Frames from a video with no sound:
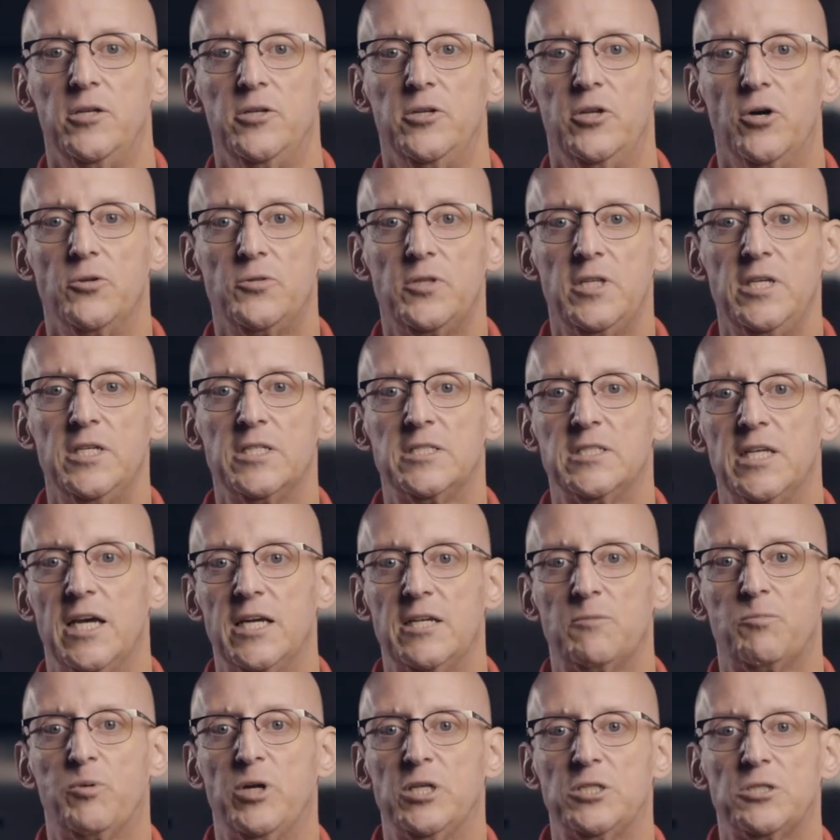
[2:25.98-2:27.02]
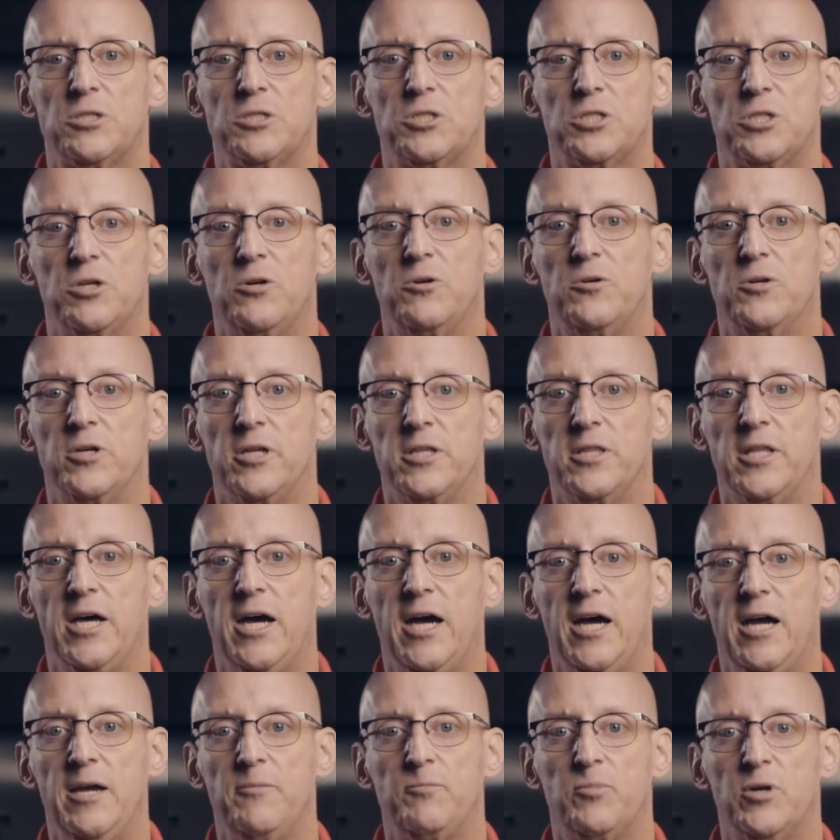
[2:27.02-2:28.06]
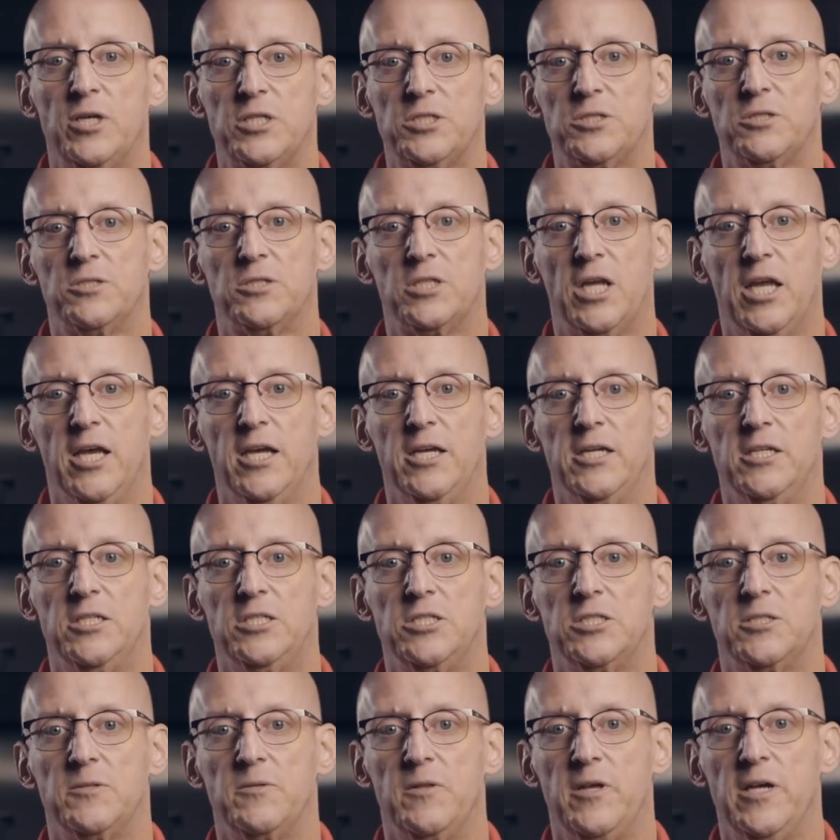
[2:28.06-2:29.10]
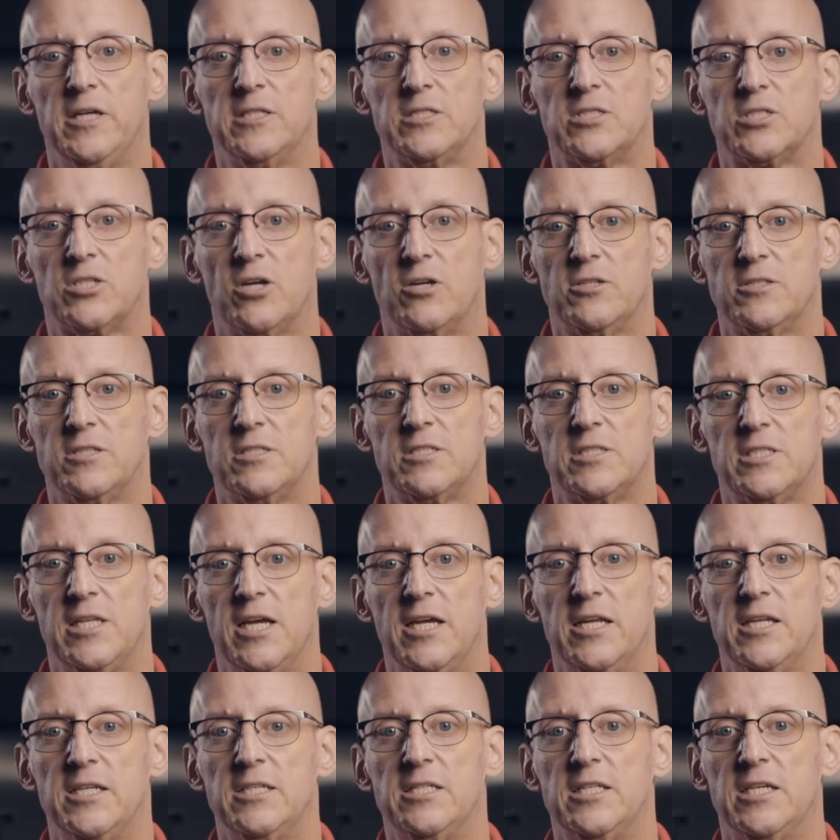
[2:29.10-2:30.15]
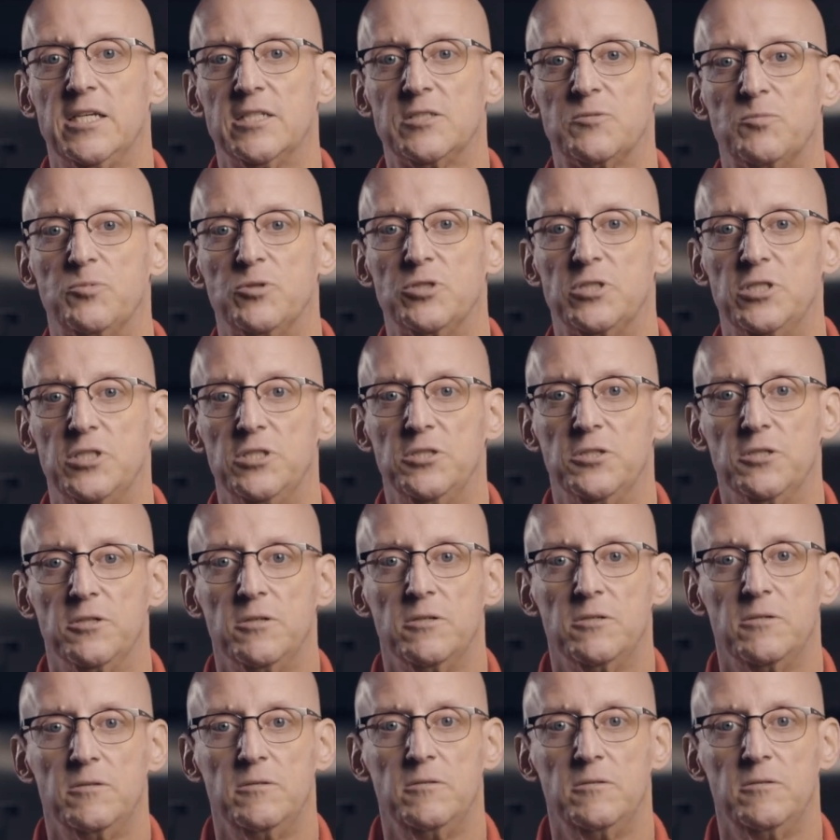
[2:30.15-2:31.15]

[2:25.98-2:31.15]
Note the exact pressure shown on the high pressure gauge and start the standing test procedure.